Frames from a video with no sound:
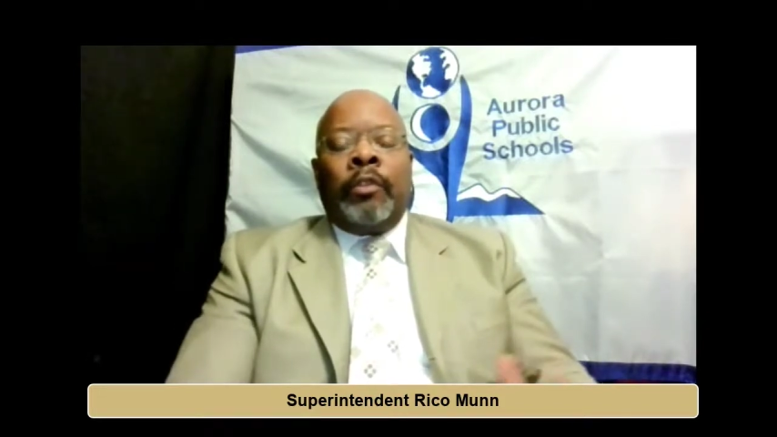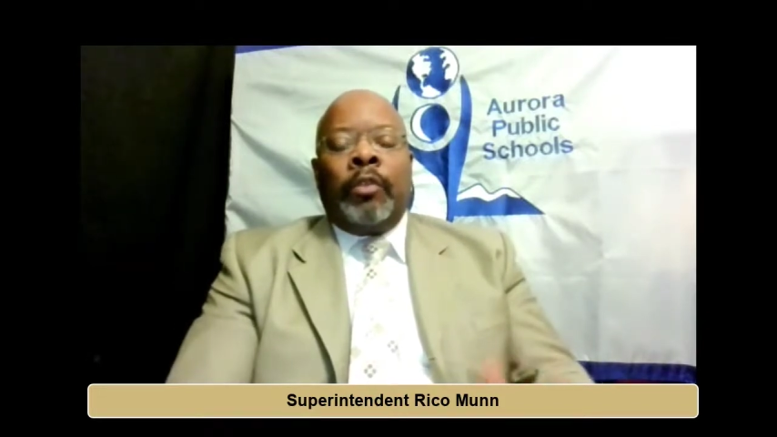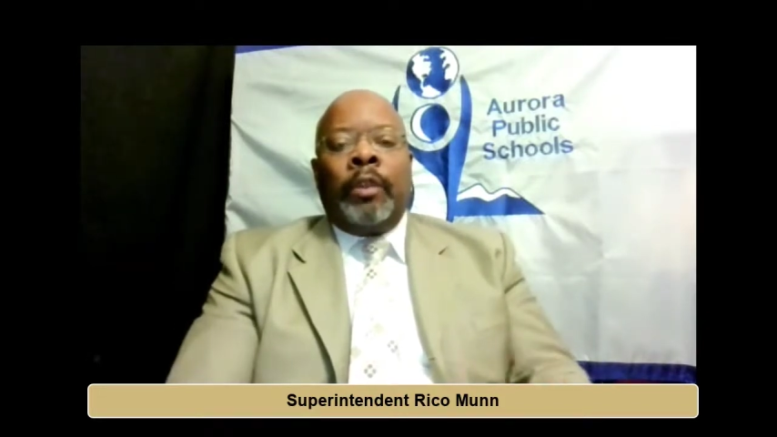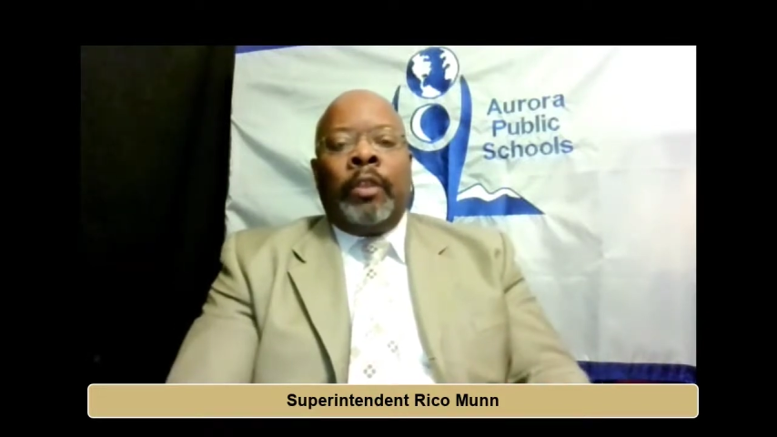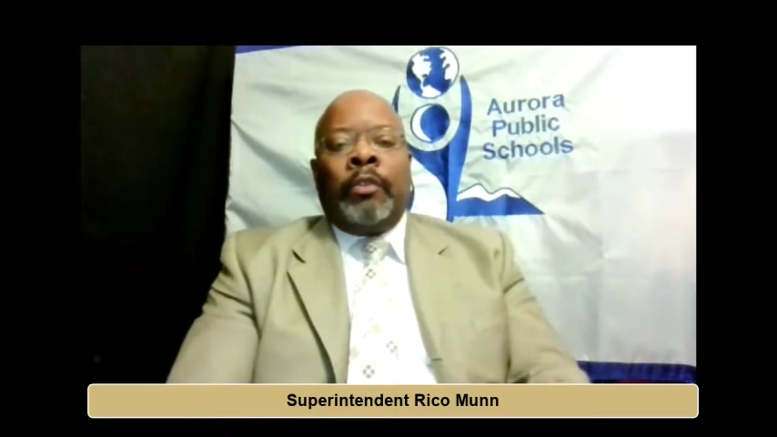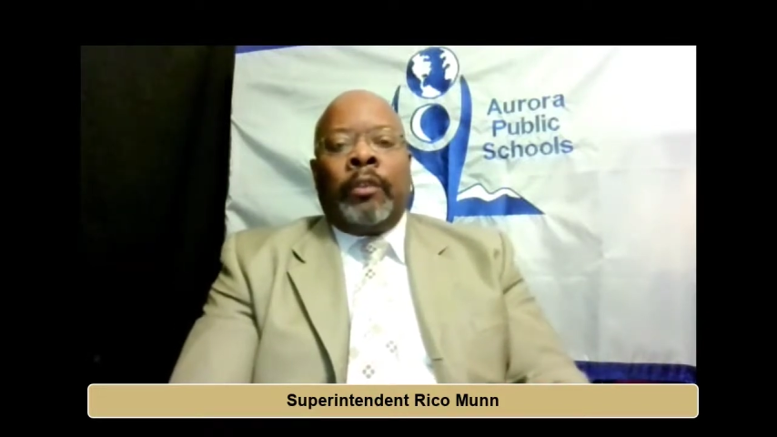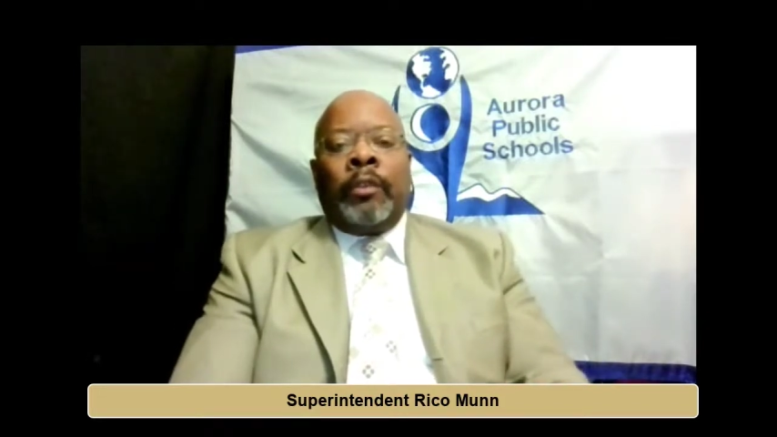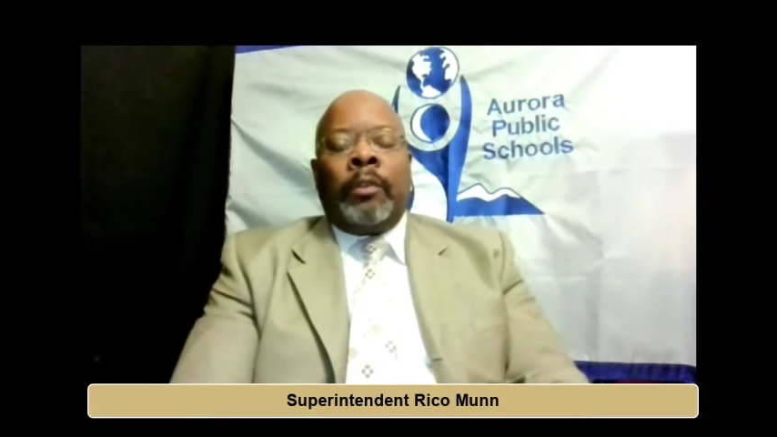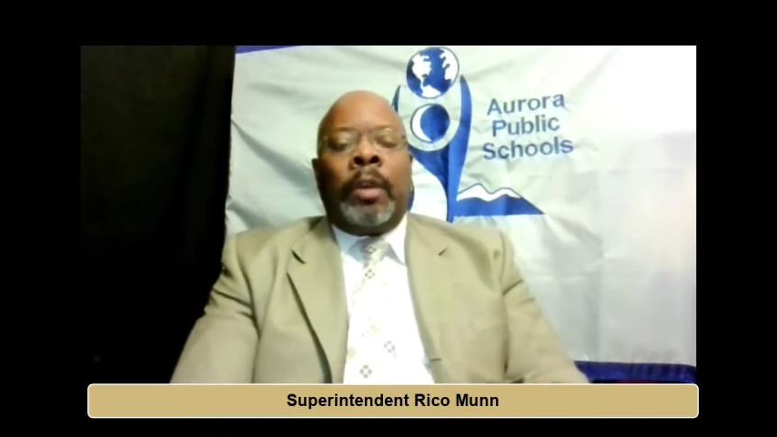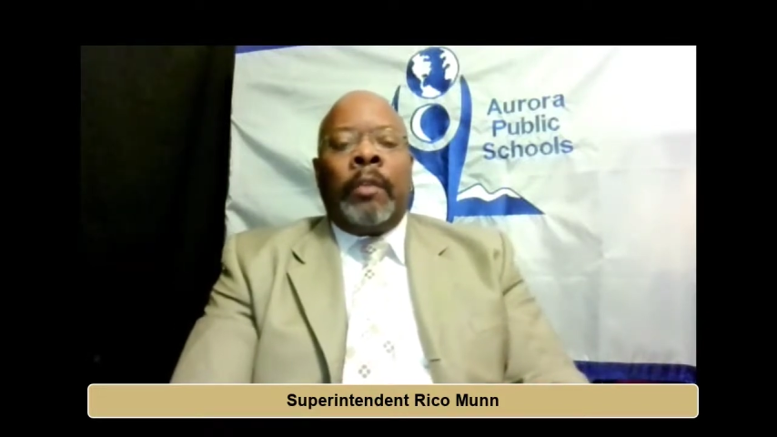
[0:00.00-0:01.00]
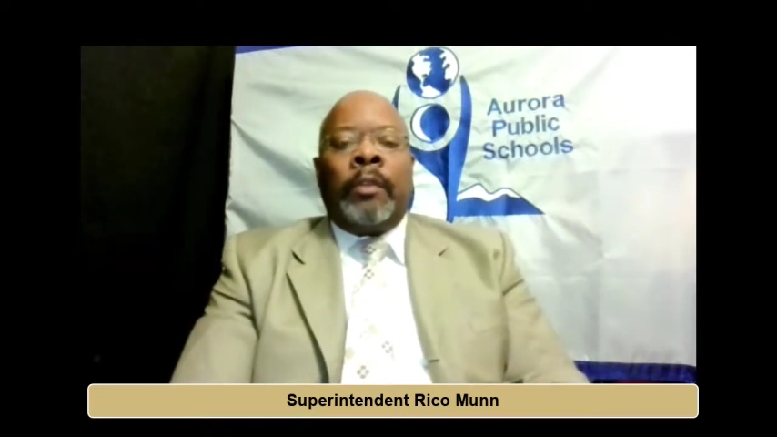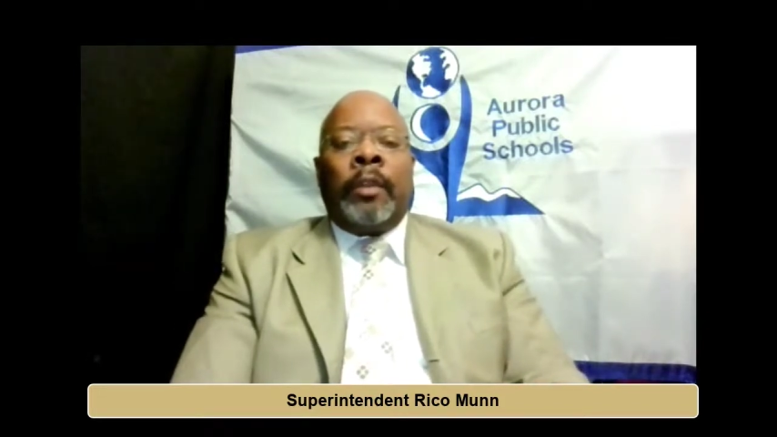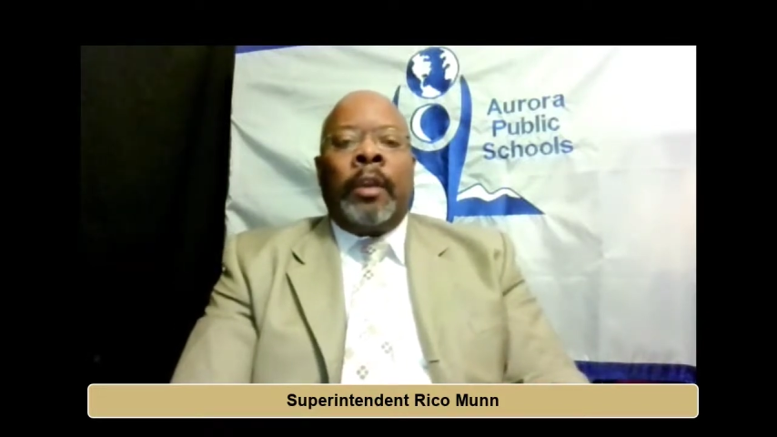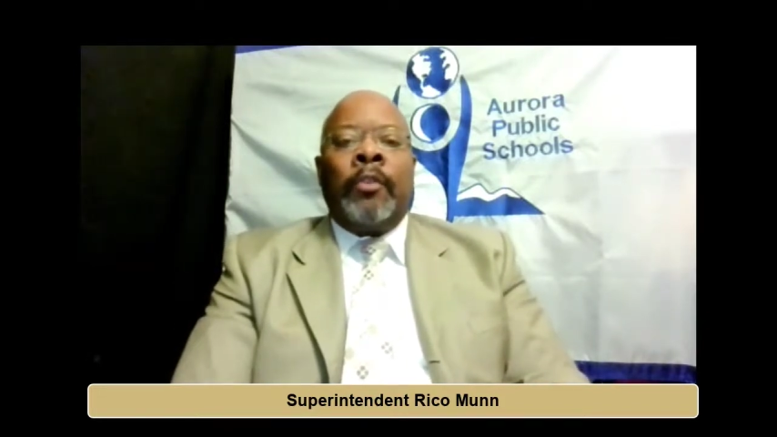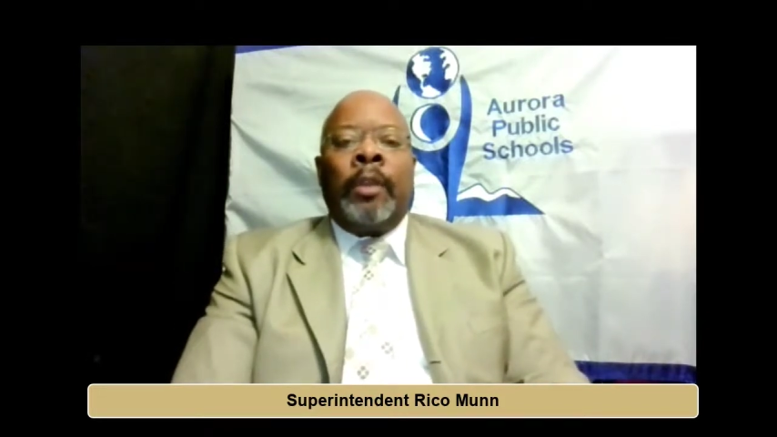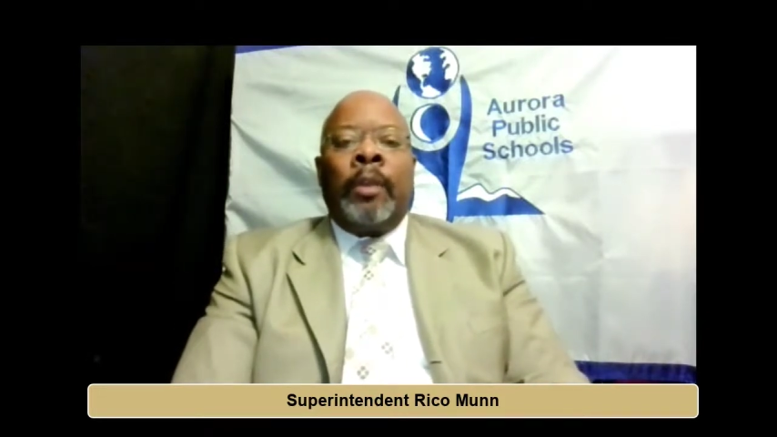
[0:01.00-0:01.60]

school districts across the country,